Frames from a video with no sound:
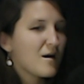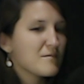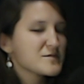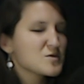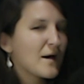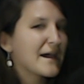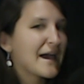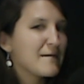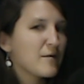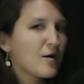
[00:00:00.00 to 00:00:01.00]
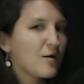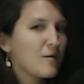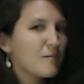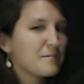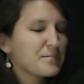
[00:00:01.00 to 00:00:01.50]
So I came
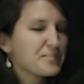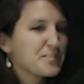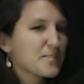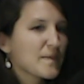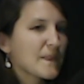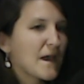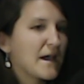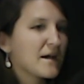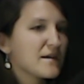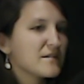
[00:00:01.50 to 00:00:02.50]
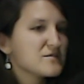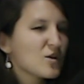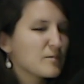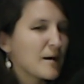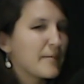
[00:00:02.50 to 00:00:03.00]
home and
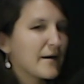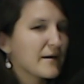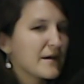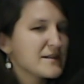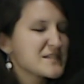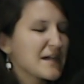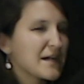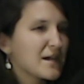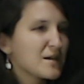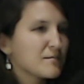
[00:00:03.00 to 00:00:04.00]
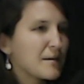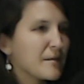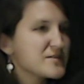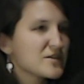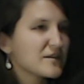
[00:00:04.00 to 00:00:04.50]
told my parents, and my
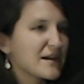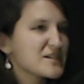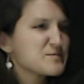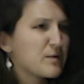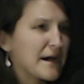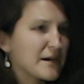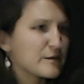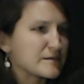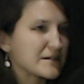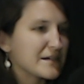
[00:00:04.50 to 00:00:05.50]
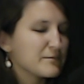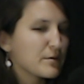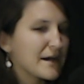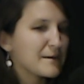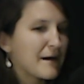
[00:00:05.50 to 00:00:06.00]
mentor and I just prayed over it and
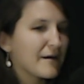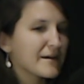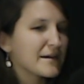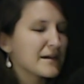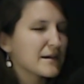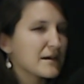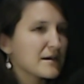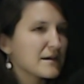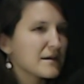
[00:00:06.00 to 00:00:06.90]
prayed about it. Yeah.